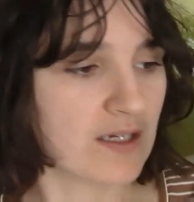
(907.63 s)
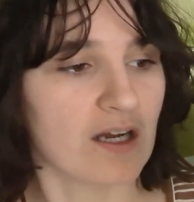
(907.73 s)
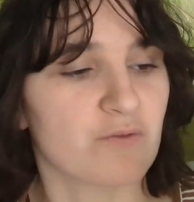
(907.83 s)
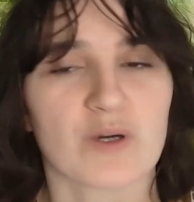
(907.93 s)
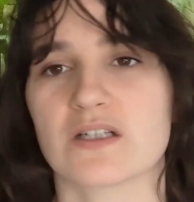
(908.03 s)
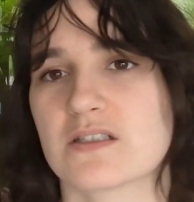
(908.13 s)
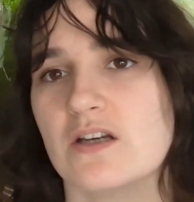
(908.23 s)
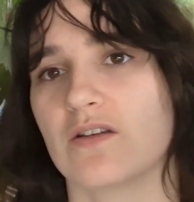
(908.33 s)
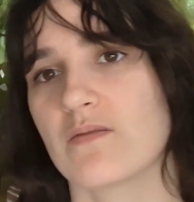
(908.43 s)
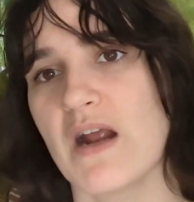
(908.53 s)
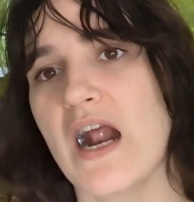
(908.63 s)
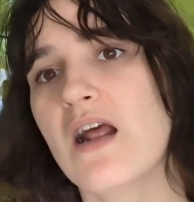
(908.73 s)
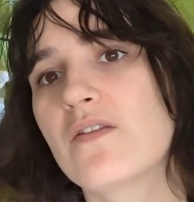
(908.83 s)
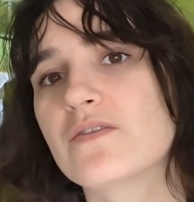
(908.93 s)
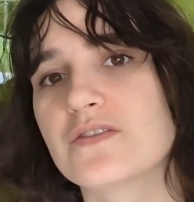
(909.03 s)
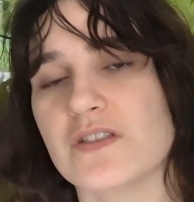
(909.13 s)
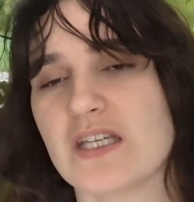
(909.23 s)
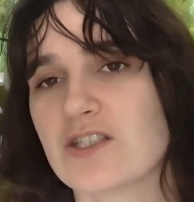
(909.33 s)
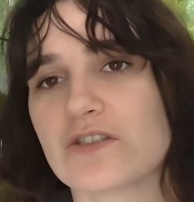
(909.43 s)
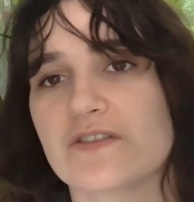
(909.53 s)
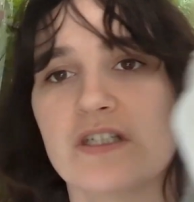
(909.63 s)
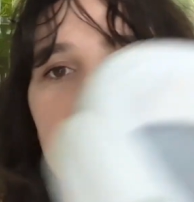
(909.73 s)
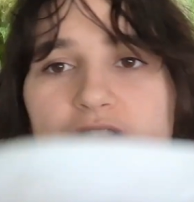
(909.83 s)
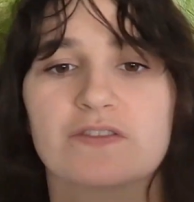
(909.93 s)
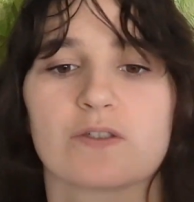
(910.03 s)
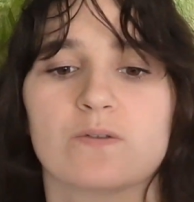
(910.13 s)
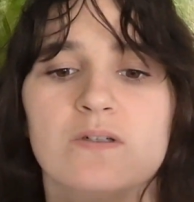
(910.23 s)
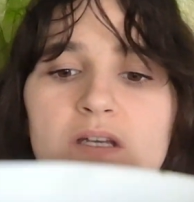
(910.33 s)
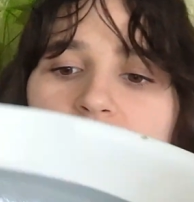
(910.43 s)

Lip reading: I've worked out the maths ages and ages ago.